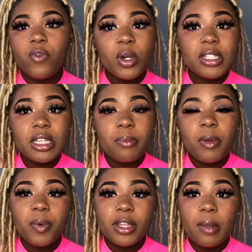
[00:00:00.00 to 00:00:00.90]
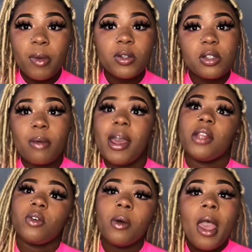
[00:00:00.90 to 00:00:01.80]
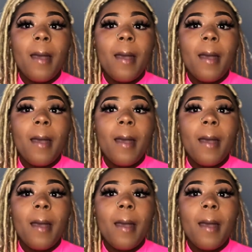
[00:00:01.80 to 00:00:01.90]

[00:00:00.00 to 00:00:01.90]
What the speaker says: 14 people at the most to a bathroom.